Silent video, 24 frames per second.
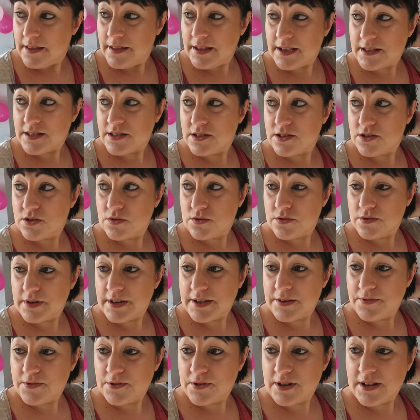that's a
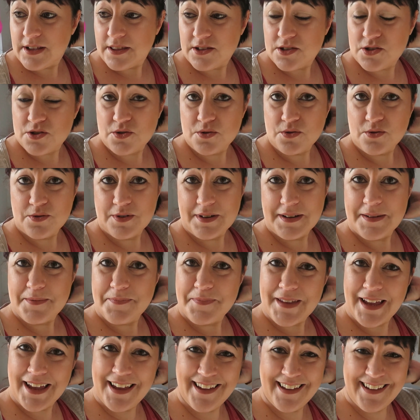story for another story,
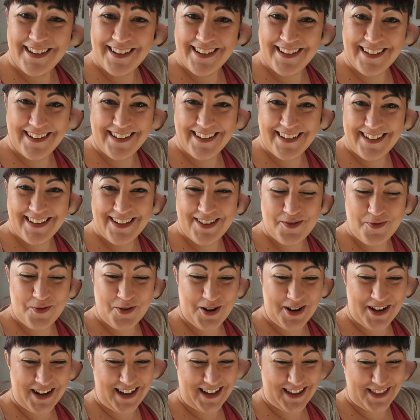
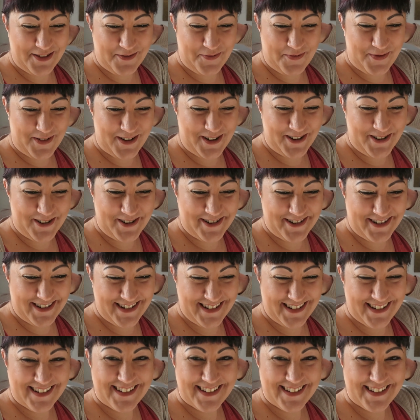for another vlog.